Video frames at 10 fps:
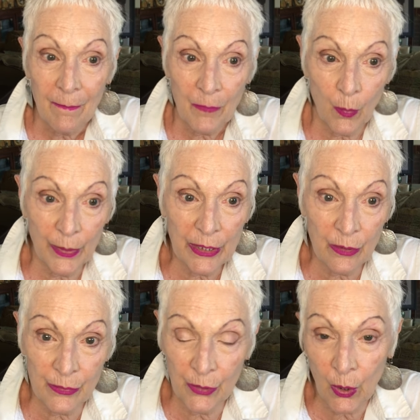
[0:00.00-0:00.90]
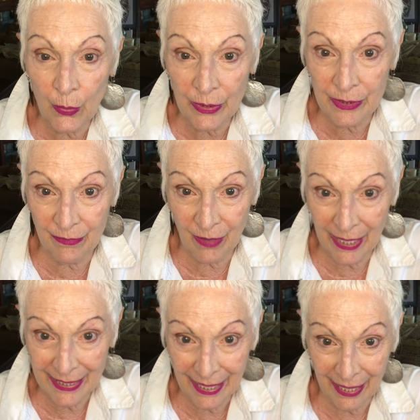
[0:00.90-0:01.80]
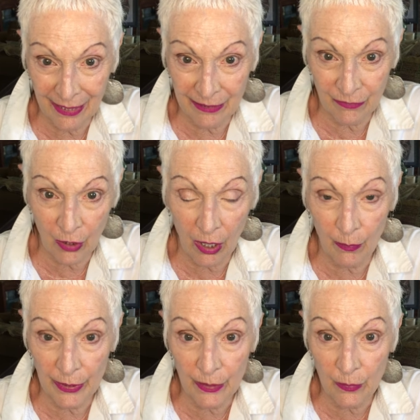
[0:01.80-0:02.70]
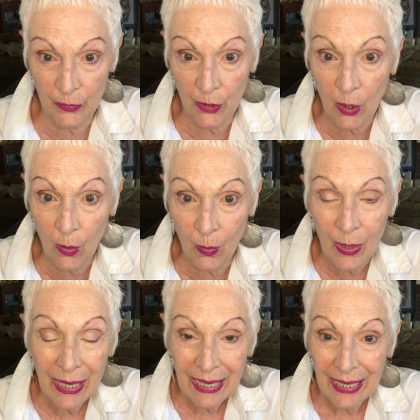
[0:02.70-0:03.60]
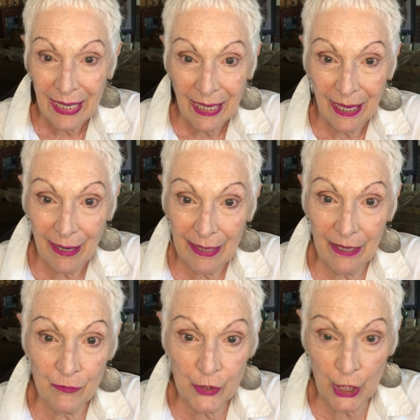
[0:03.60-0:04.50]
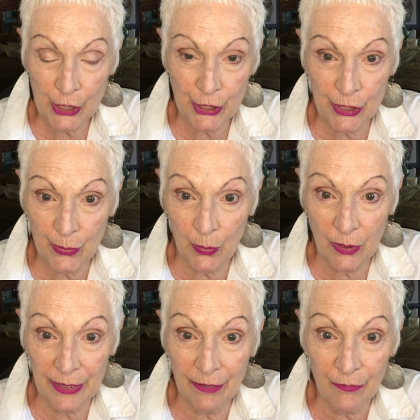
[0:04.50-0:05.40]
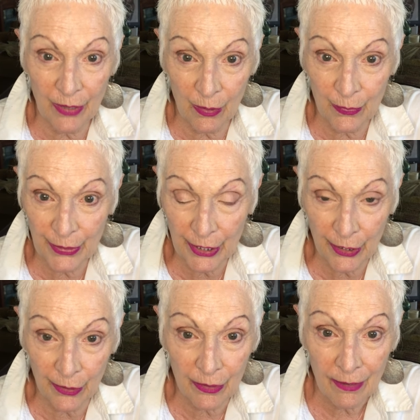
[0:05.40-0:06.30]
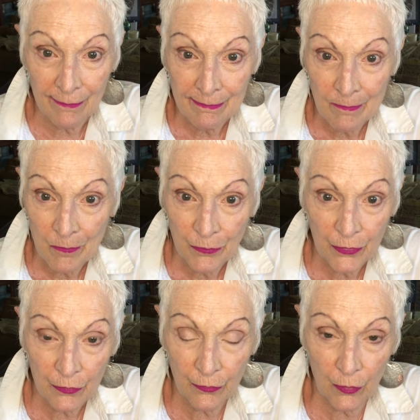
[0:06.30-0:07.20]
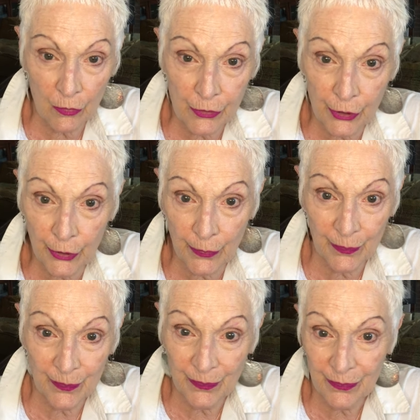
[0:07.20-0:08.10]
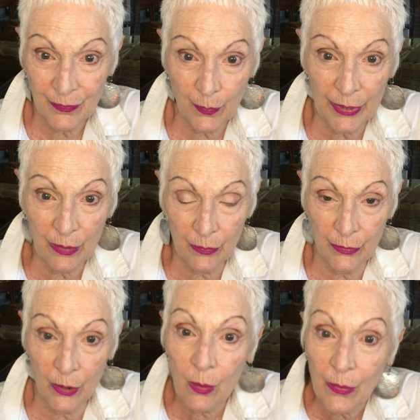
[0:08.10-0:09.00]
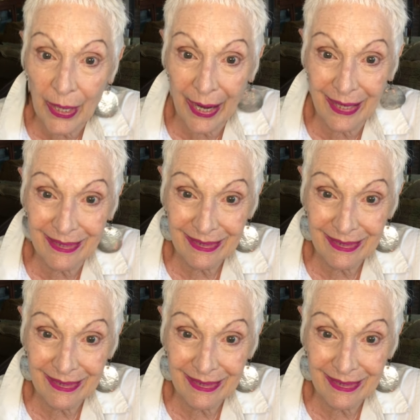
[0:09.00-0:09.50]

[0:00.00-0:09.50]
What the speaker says: But we don't know the divine hand of God. We don't know if judges will live out their full term. We don't know that.